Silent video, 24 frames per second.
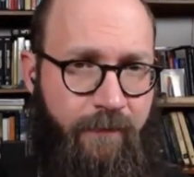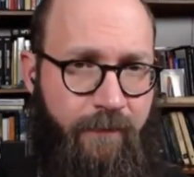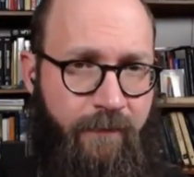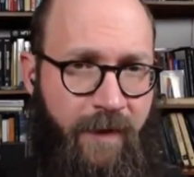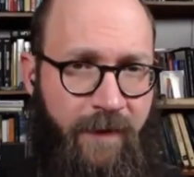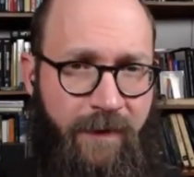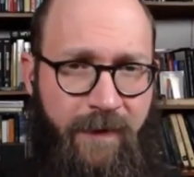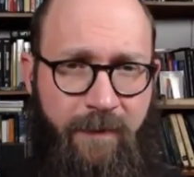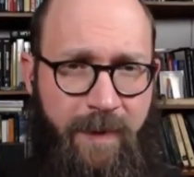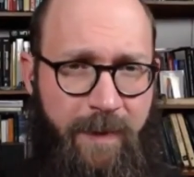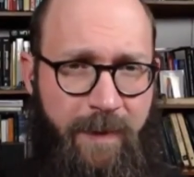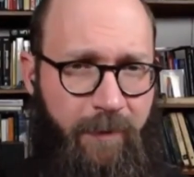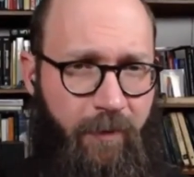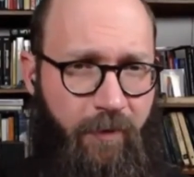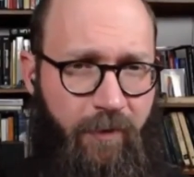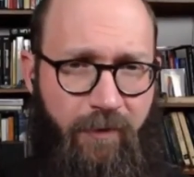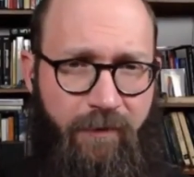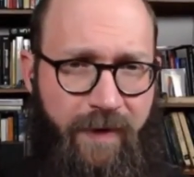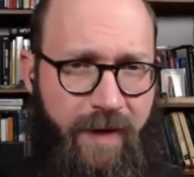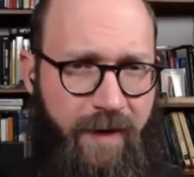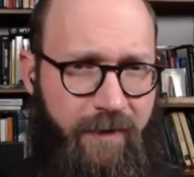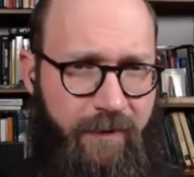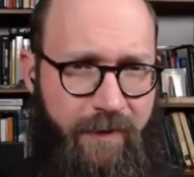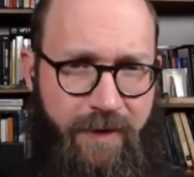I think people are
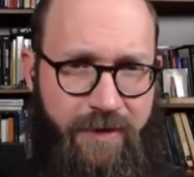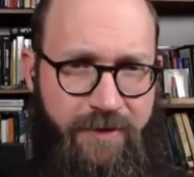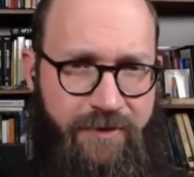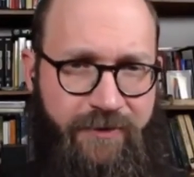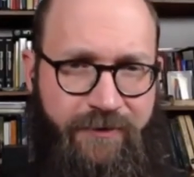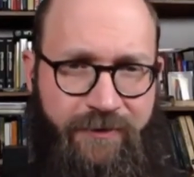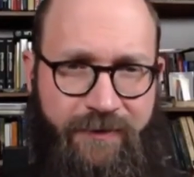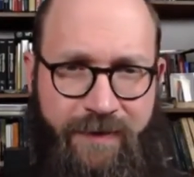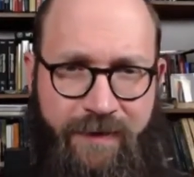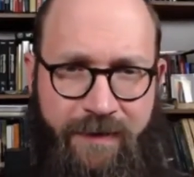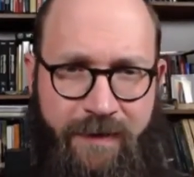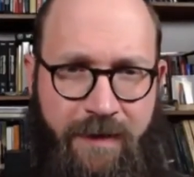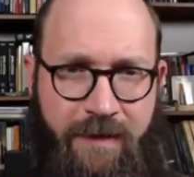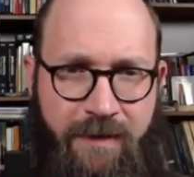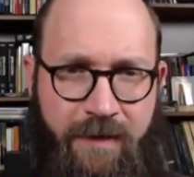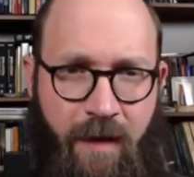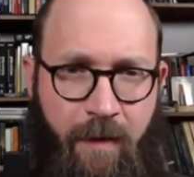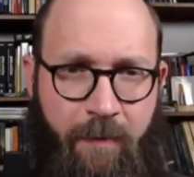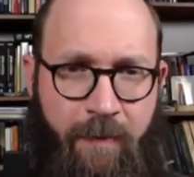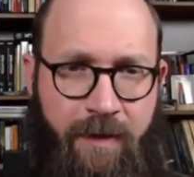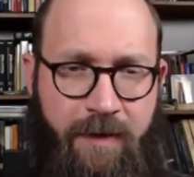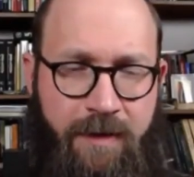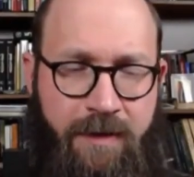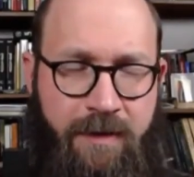very interested in these
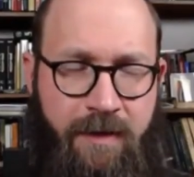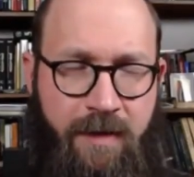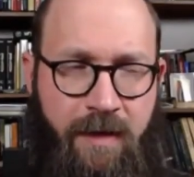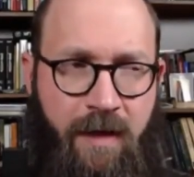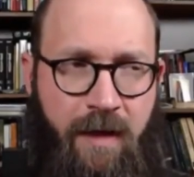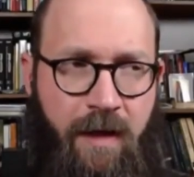topics.